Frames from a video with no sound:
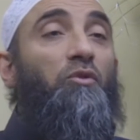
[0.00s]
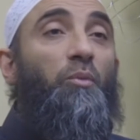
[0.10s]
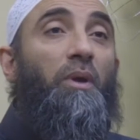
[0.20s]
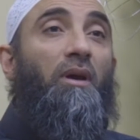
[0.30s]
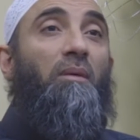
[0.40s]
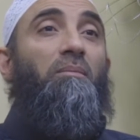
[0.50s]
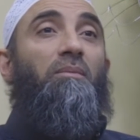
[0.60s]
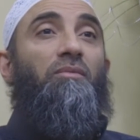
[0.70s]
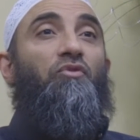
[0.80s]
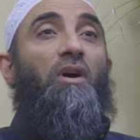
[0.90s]
to become
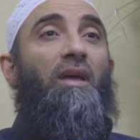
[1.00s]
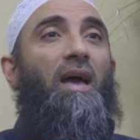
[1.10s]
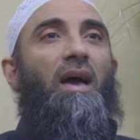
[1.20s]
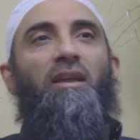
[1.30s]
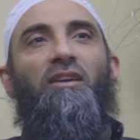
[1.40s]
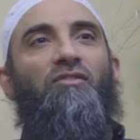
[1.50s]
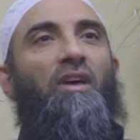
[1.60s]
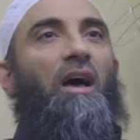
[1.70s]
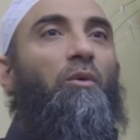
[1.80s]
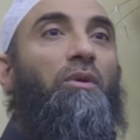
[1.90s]
drug addicts,
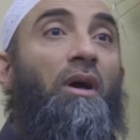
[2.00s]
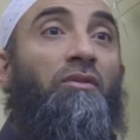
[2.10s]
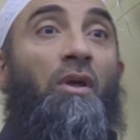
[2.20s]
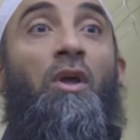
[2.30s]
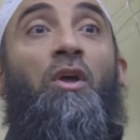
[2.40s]
how not